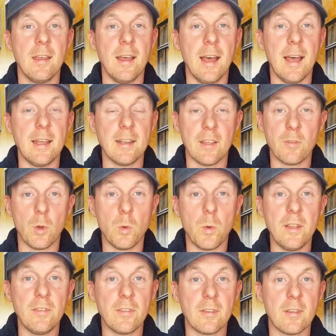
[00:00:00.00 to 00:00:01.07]
And as
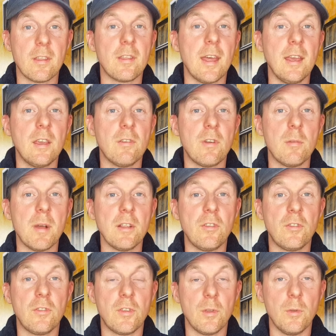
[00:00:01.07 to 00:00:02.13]
always, thank you very
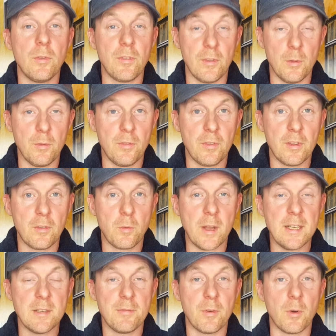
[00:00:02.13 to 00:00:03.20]
much to
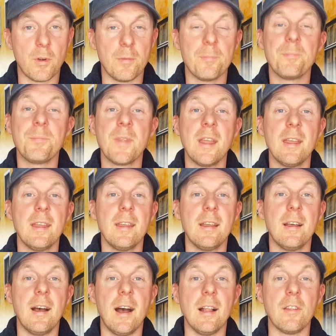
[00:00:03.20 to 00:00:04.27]
Snus24.
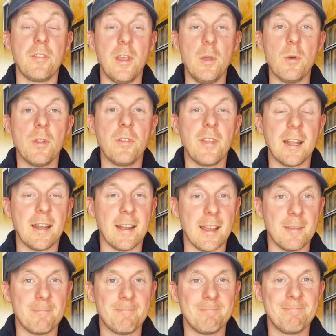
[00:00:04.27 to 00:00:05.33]
I'll see you on
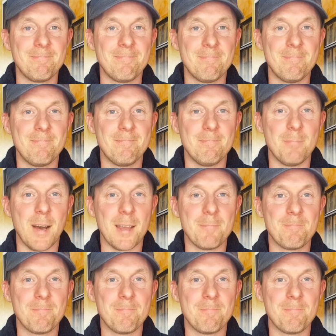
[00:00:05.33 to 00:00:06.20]
Saturday. Bye.